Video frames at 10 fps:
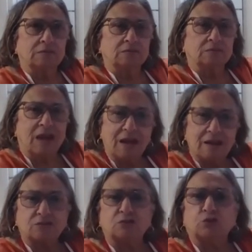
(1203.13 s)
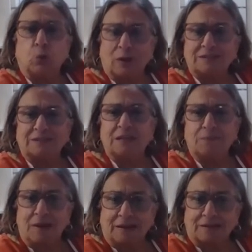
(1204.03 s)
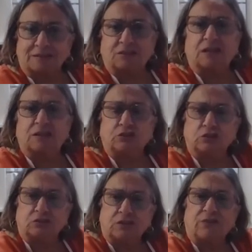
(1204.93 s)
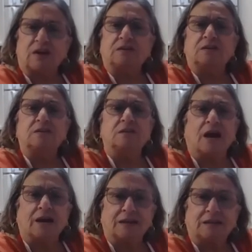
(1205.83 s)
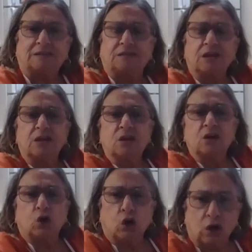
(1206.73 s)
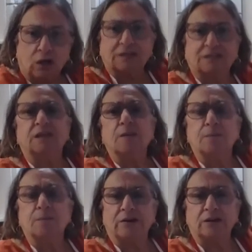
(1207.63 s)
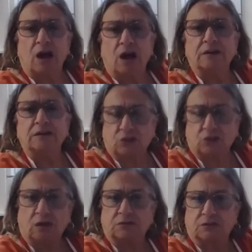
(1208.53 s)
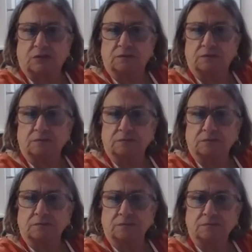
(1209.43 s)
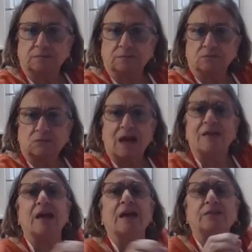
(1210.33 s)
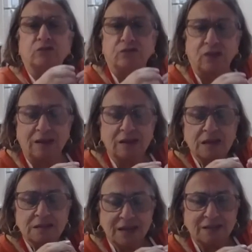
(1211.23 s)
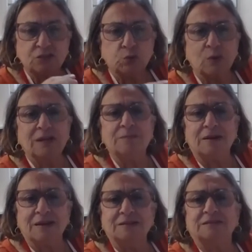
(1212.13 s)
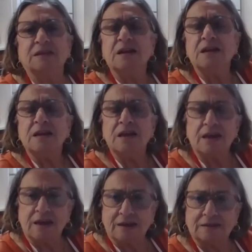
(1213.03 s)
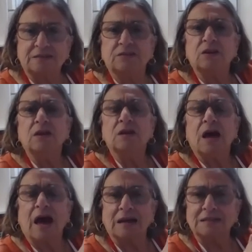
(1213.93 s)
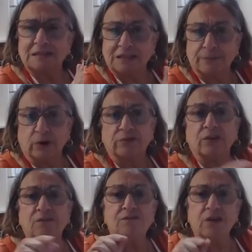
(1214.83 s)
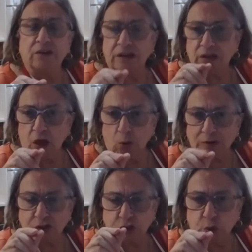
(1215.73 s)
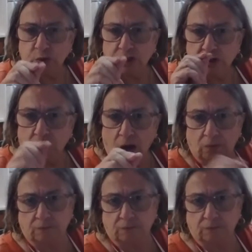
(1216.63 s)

10 to 20 minutes to get yourself a nice cooked marinara sauce. And you 10 to 20 minutes is on simmer, the very lowest you can go.